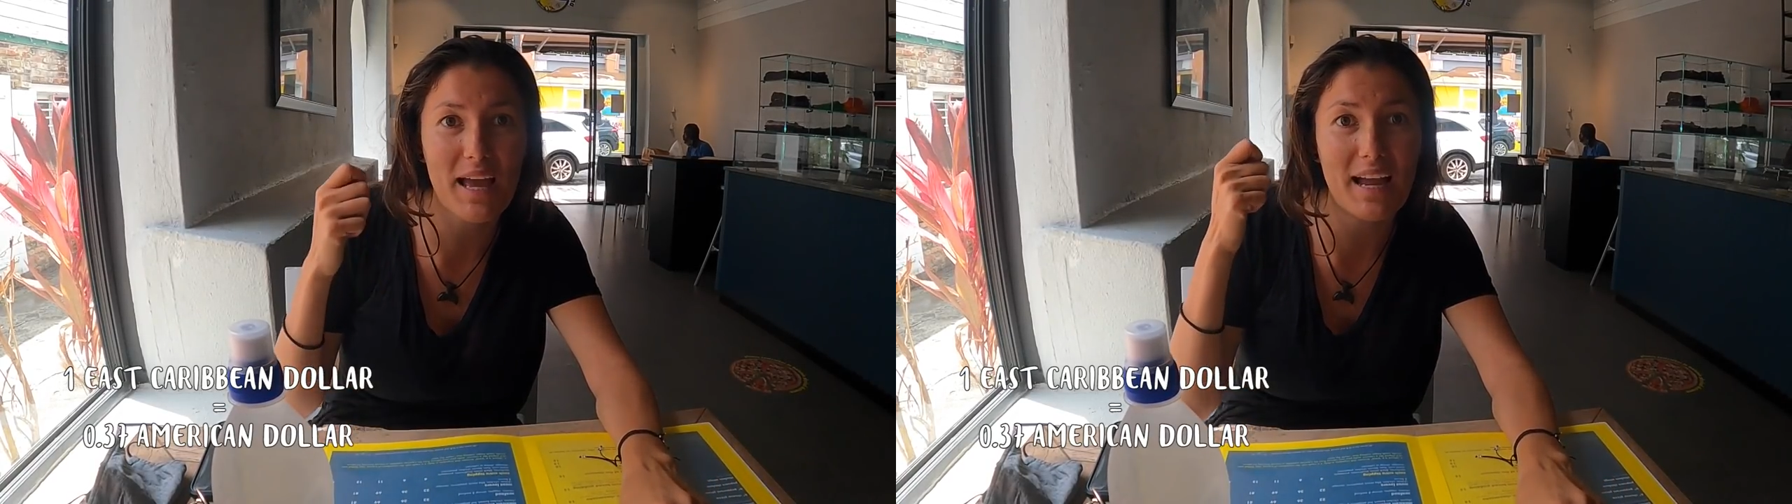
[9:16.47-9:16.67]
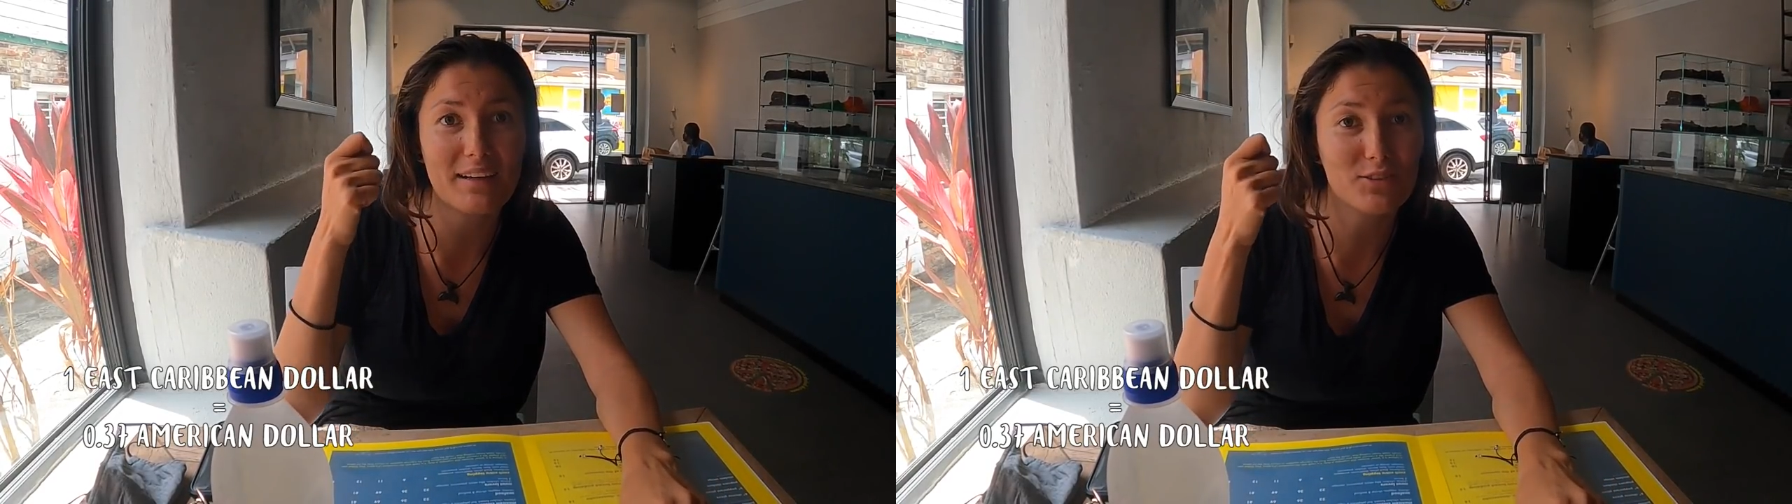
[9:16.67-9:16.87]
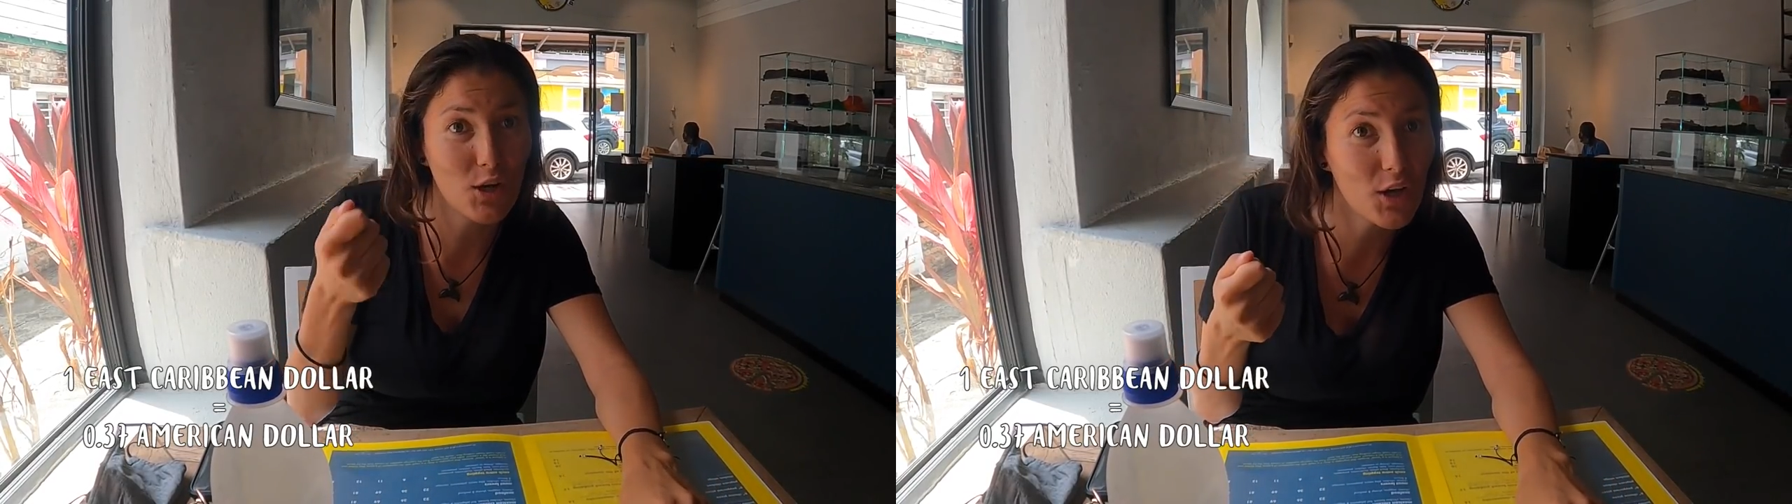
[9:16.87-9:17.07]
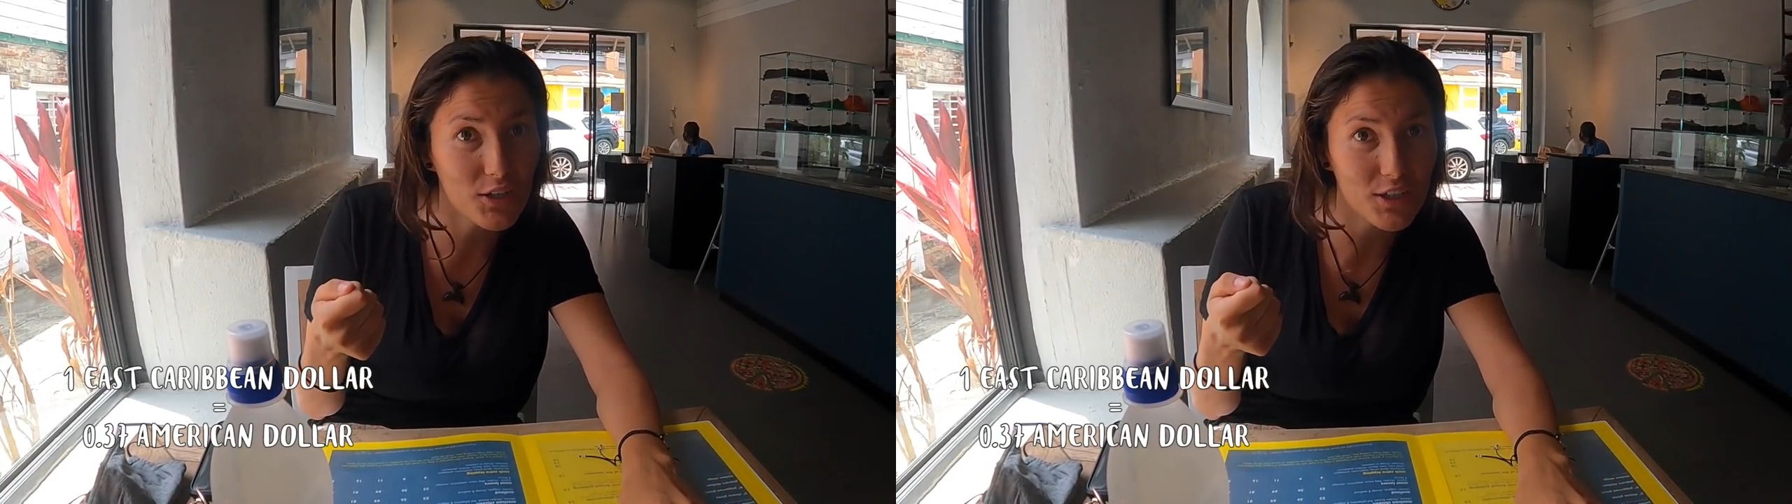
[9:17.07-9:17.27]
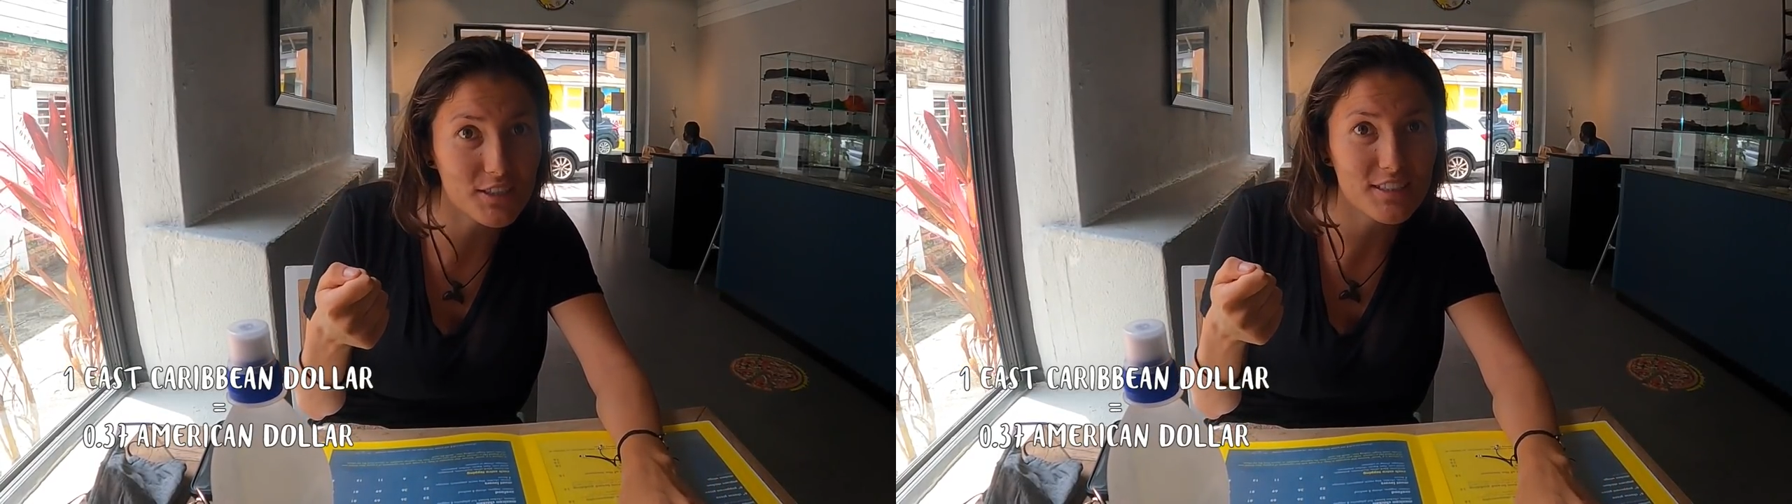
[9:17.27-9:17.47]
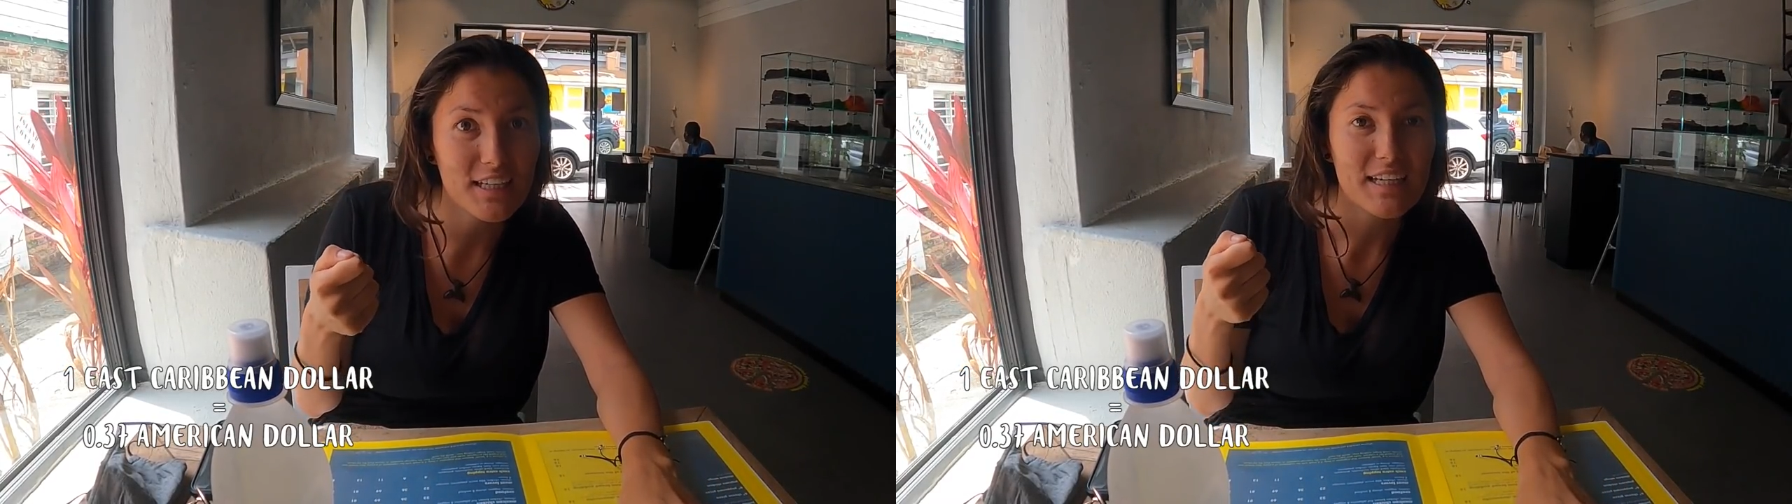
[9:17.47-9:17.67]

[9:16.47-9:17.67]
we had dollars.